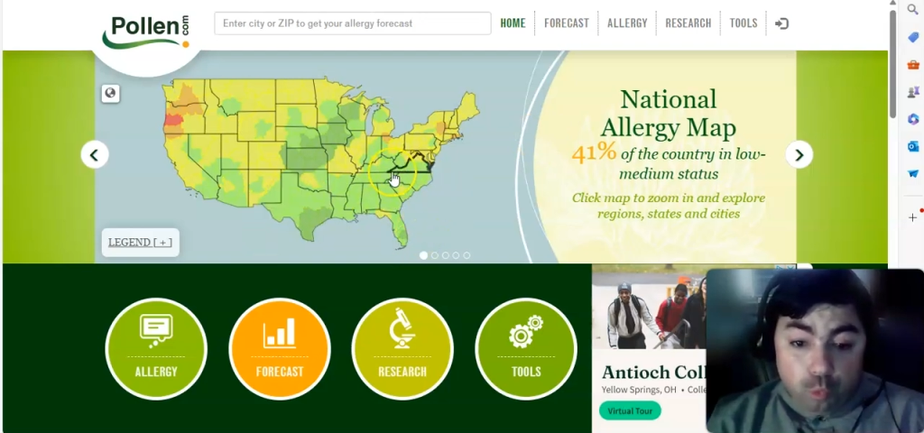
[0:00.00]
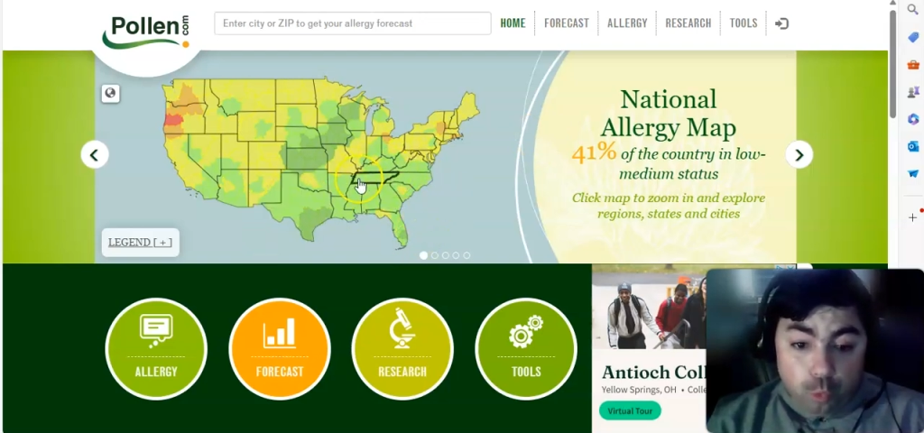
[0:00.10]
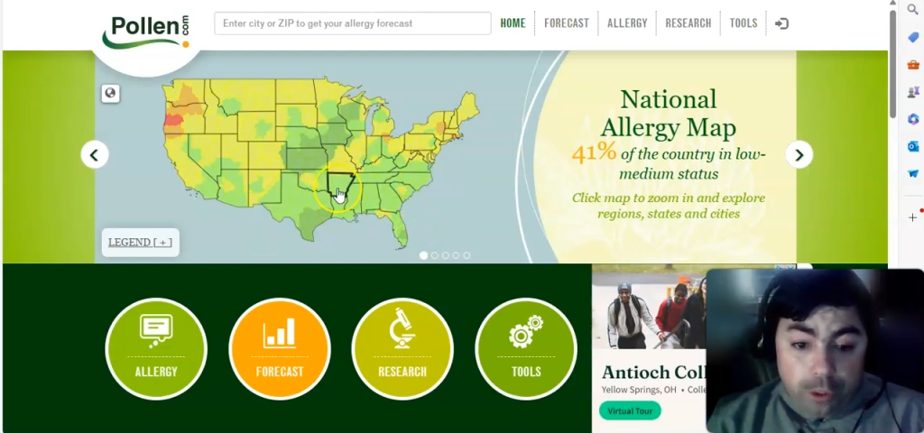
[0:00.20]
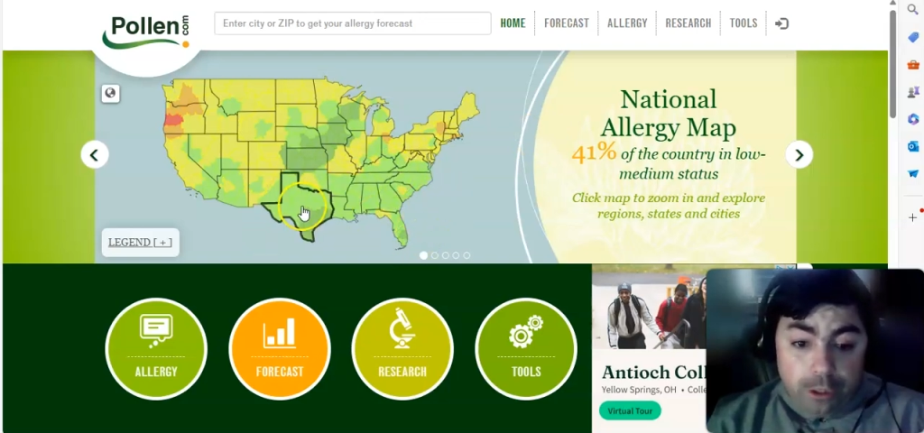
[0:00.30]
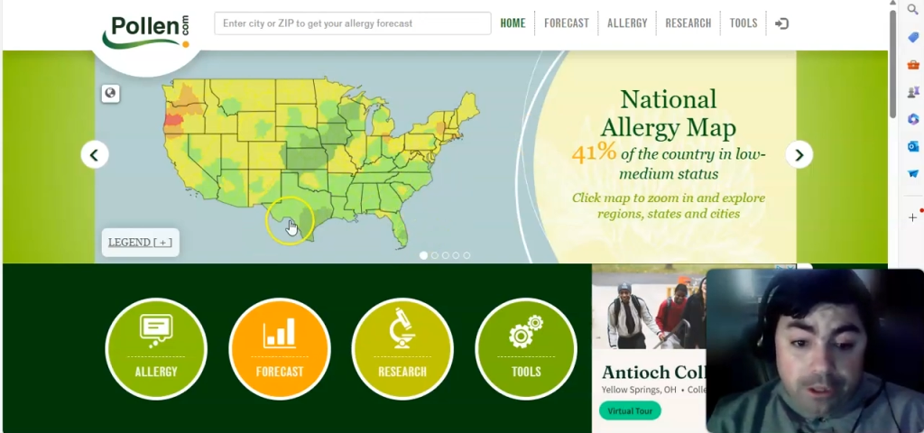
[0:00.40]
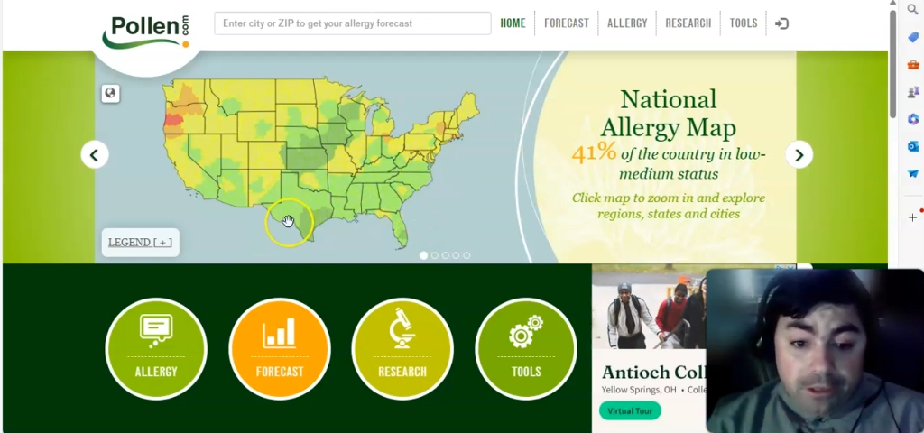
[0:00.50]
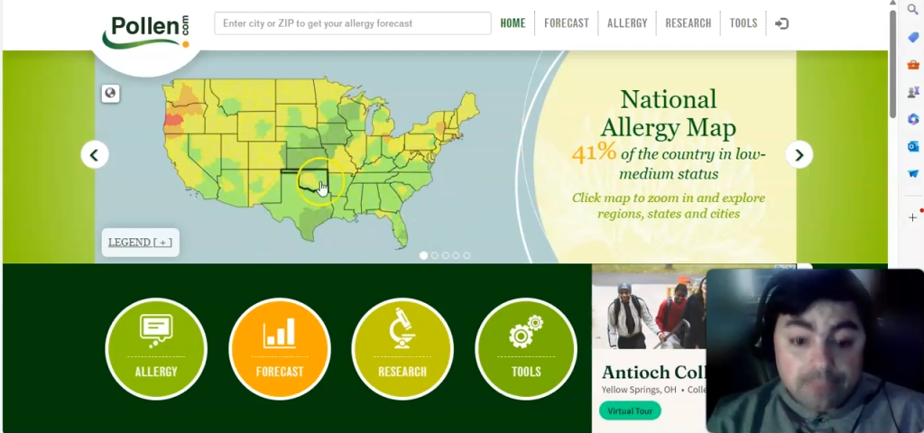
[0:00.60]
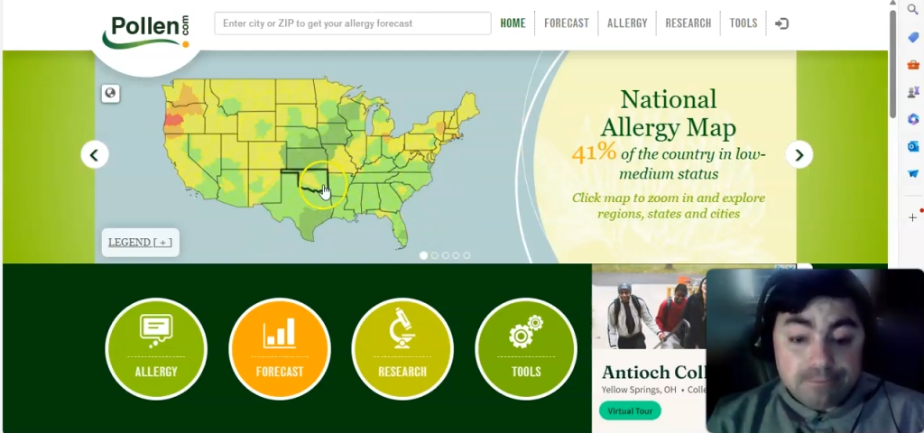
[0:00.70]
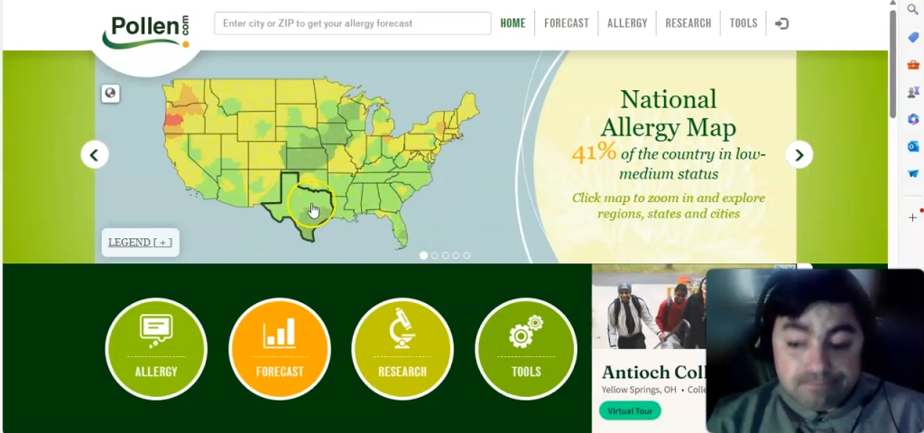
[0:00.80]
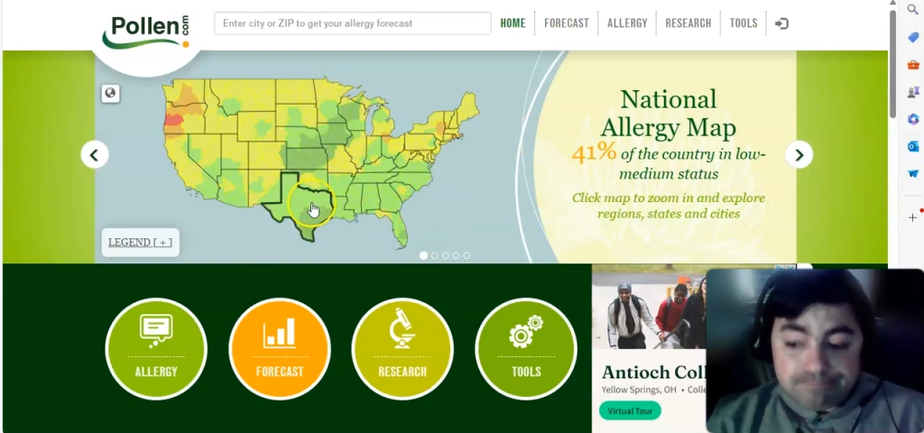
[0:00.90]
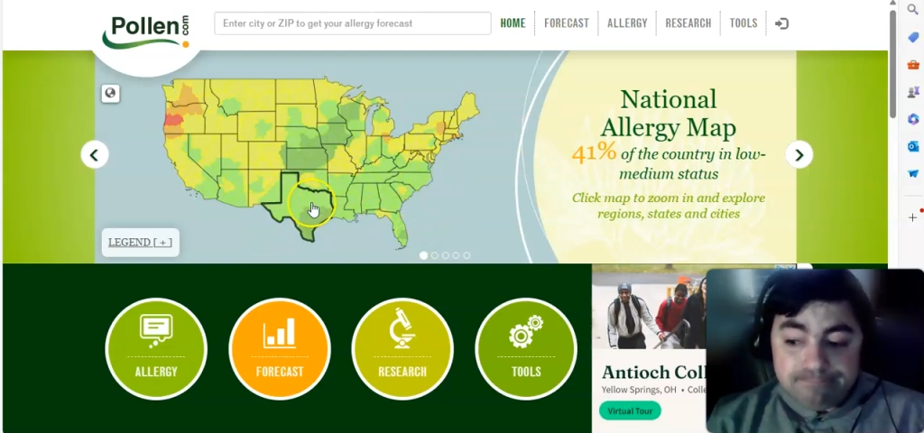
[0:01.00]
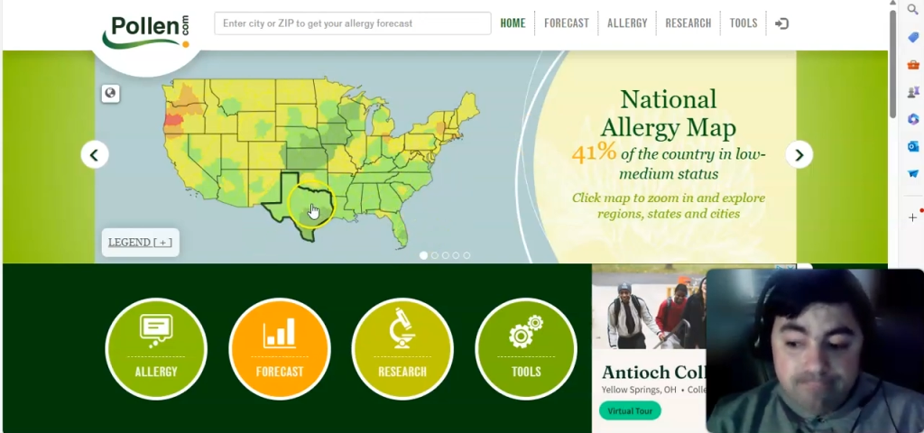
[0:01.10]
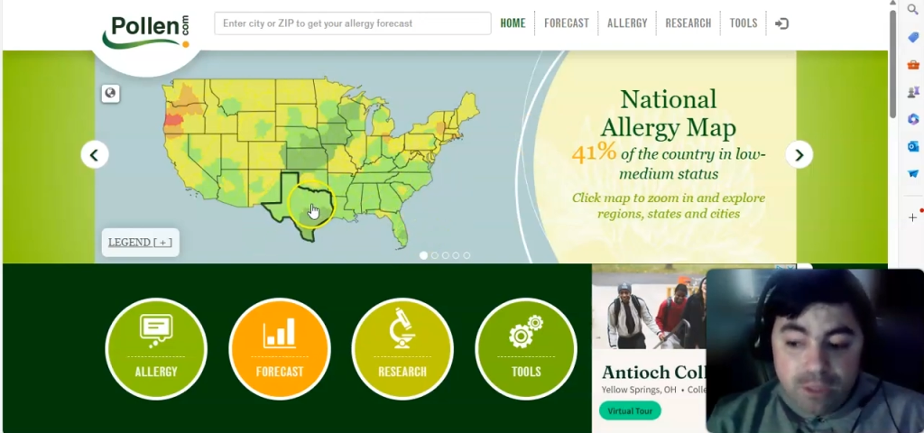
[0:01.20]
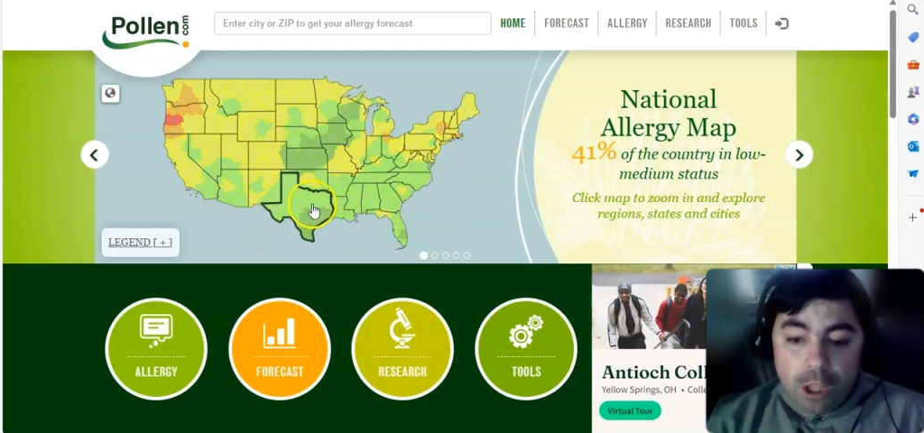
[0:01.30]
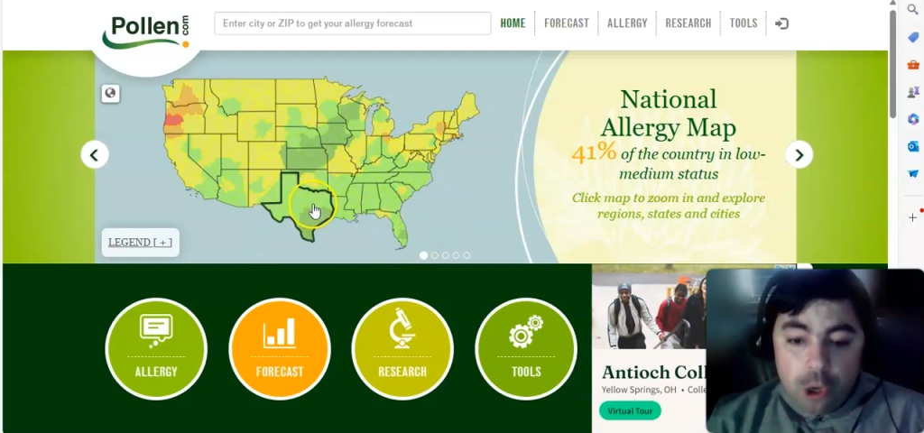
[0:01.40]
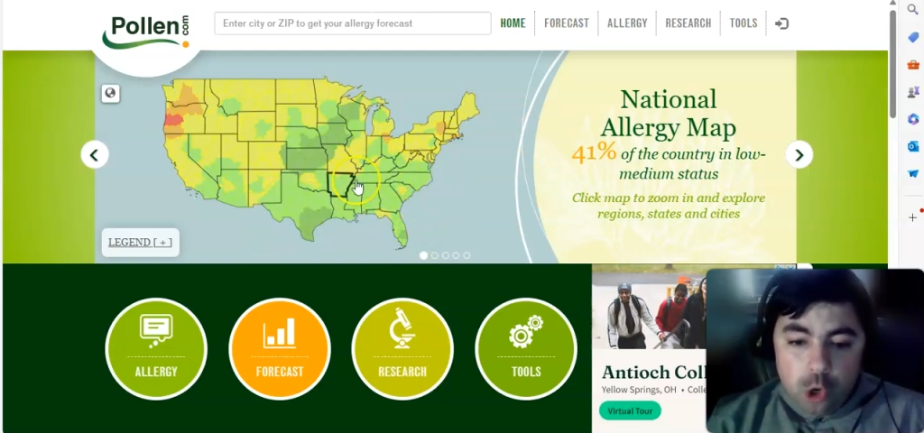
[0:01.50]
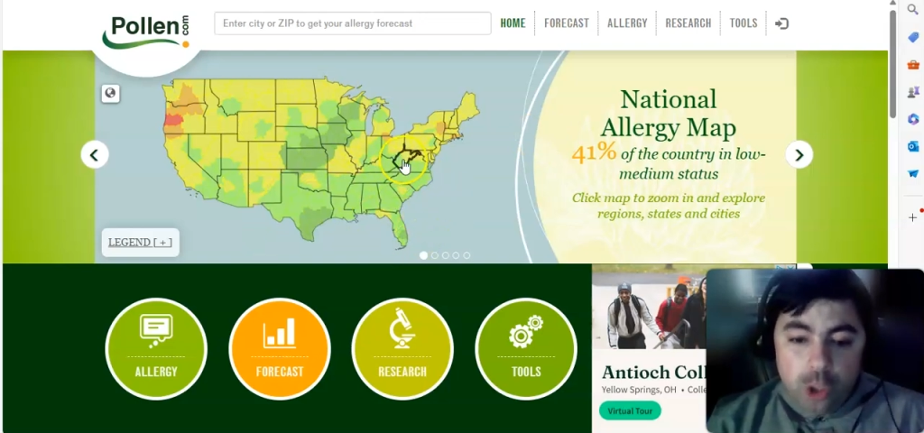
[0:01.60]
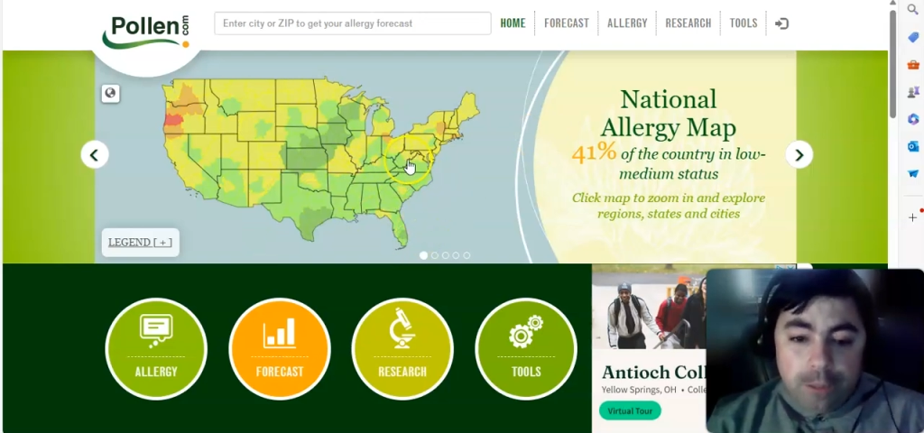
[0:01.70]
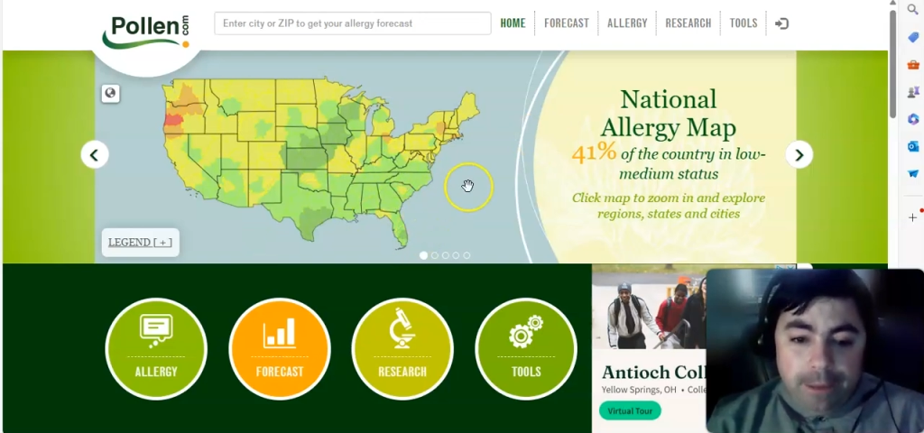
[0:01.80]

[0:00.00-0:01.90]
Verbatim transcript: really good